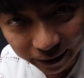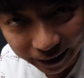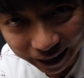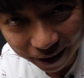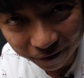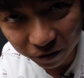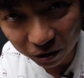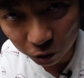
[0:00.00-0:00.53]

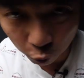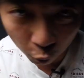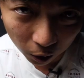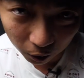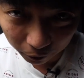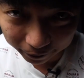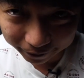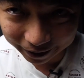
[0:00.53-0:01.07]
never to
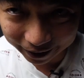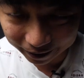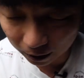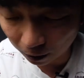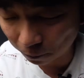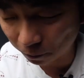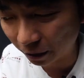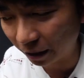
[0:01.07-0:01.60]
work with that
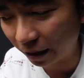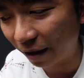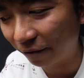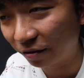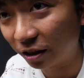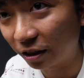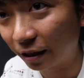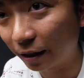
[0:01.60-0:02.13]
company
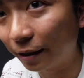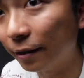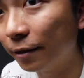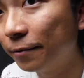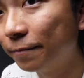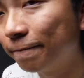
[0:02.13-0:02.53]
ever again.